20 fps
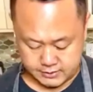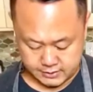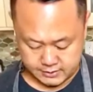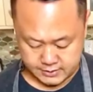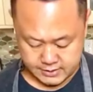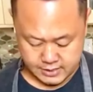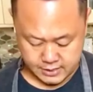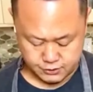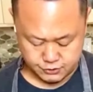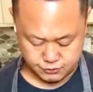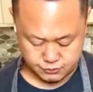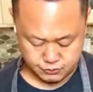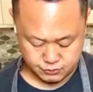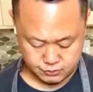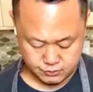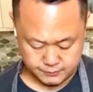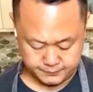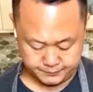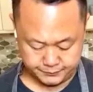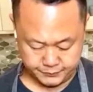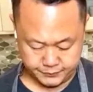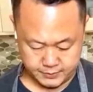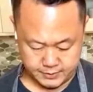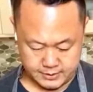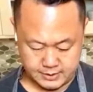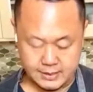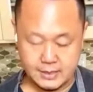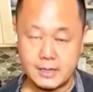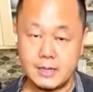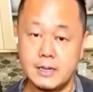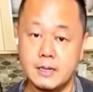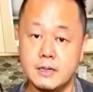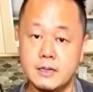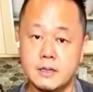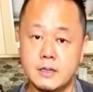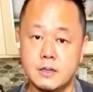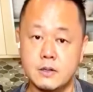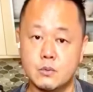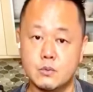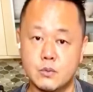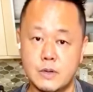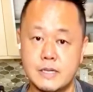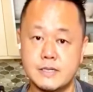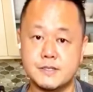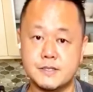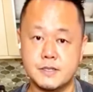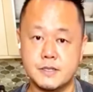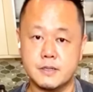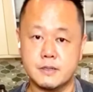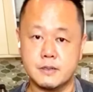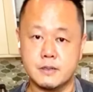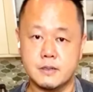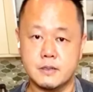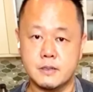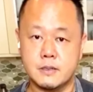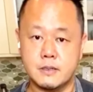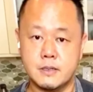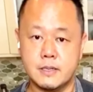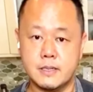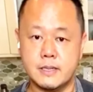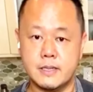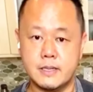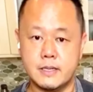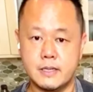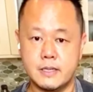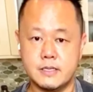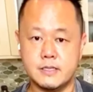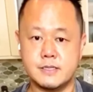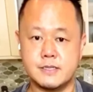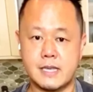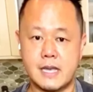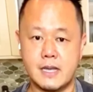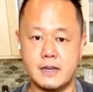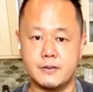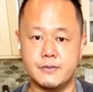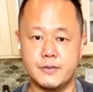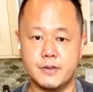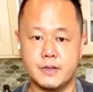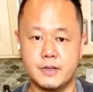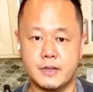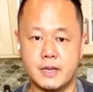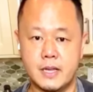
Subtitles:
a natural resin inside of it,